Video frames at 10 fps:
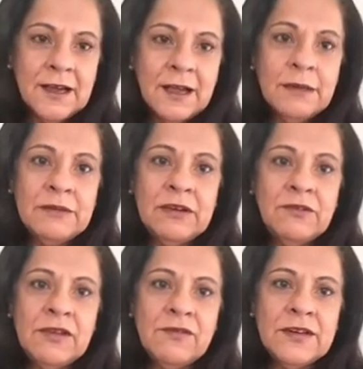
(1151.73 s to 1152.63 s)
I mean, we've
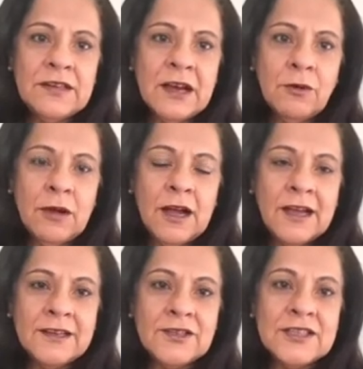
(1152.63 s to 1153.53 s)
even now
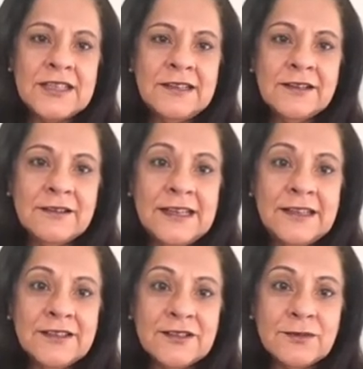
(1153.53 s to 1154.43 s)
hired senior
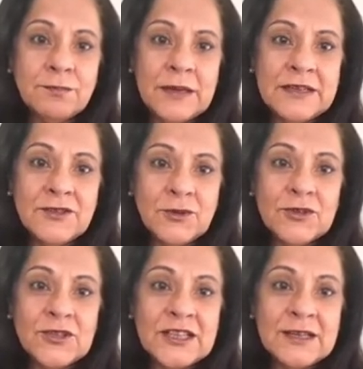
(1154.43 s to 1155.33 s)
leaders based
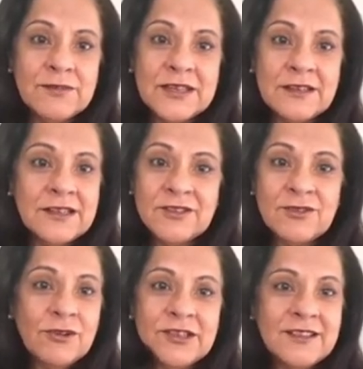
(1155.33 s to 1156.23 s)
on Teams, and it's
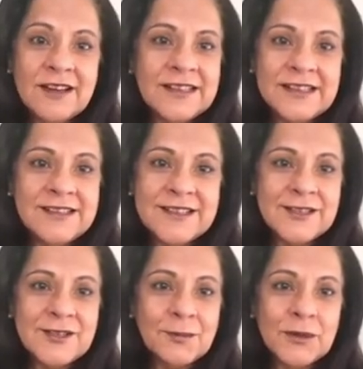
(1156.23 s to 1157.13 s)
not an ideal
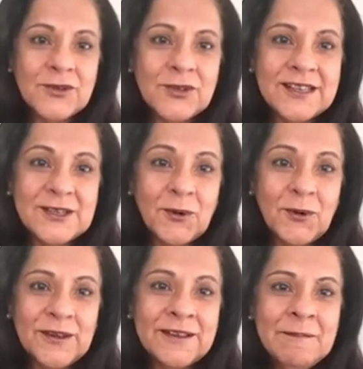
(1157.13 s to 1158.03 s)
situation at
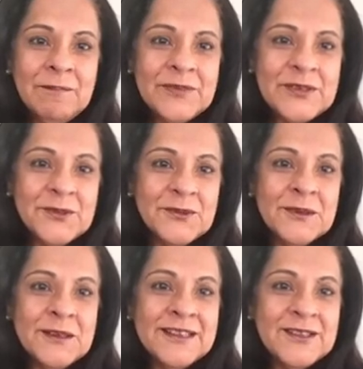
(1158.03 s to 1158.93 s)
all
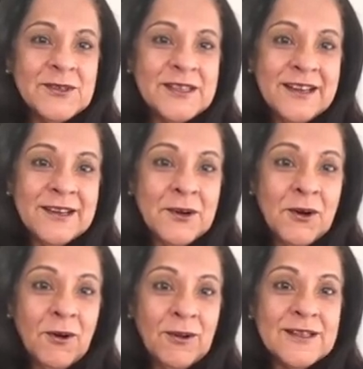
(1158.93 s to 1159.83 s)
to, to take
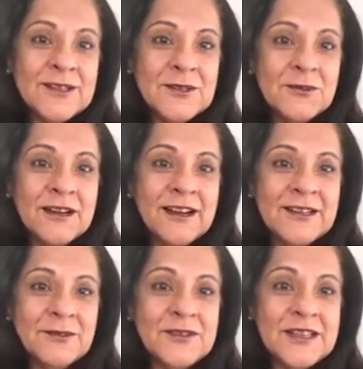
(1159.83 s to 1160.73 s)
calls to
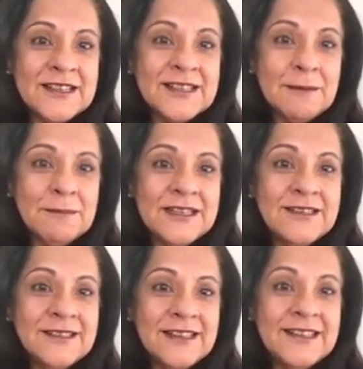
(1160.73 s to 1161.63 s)
kind of take somebody
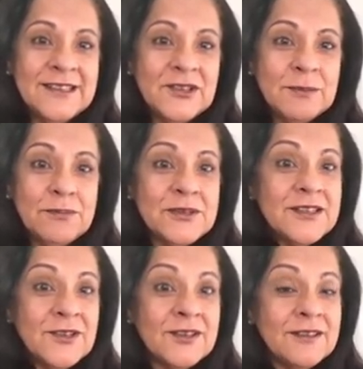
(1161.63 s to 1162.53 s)
in a leadership
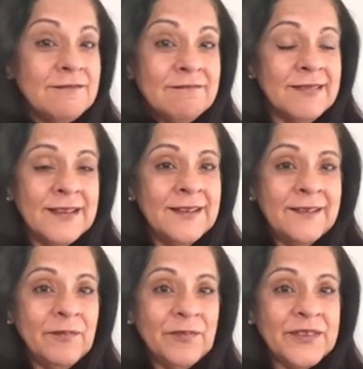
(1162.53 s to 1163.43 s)
position
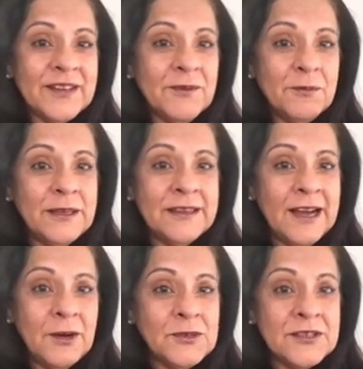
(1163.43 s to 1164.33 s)

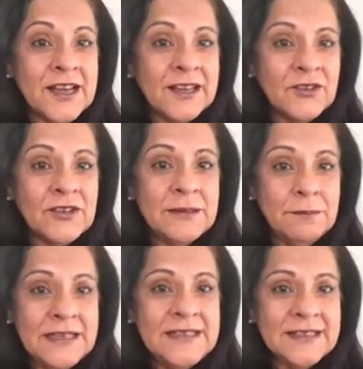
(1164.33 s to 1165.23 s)
without actually
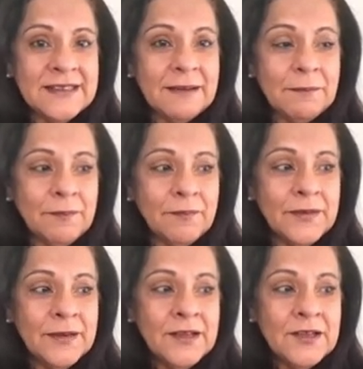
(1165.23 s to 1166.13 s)
meeting them.
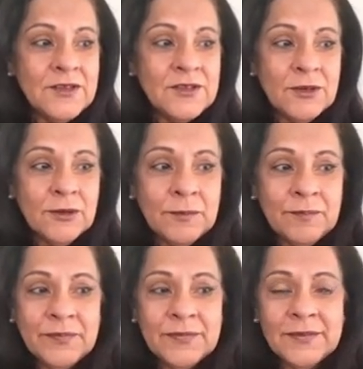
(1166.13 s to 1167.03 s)
So